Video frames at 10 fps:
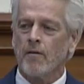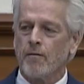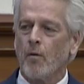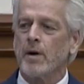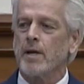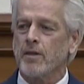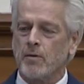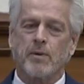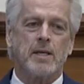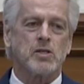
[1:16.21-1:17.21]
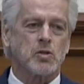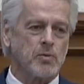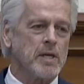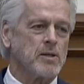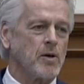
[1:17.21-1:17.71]
43
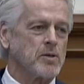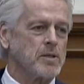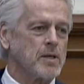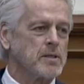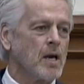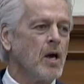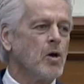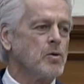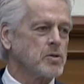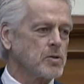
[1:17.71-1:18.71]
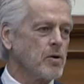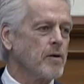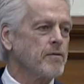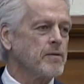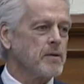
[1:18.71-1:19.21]
street nurses who
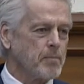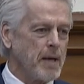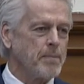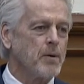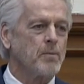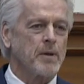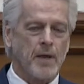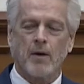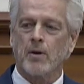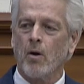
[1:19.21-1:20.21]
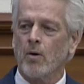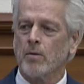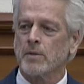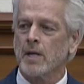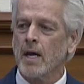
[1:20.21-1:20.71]
serve people without
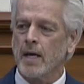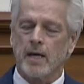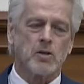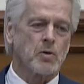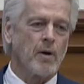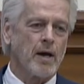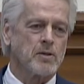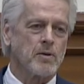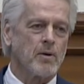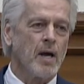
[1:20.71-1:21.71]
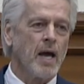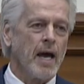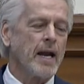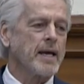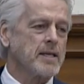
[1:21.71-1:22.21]
homes in Toronto.
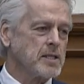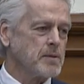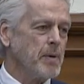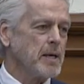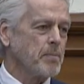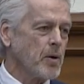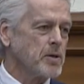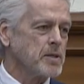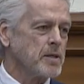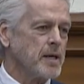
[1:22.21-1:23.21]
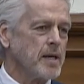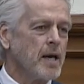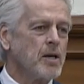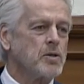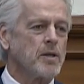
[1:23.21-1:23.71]
And I can speak personally
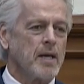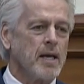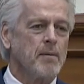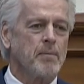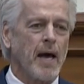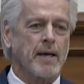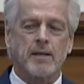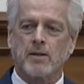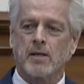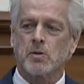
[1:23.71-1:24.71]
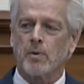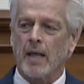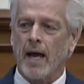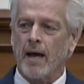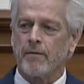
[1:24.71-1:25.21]
to the impact that this will
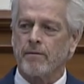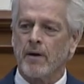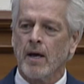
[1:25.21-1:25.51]
have.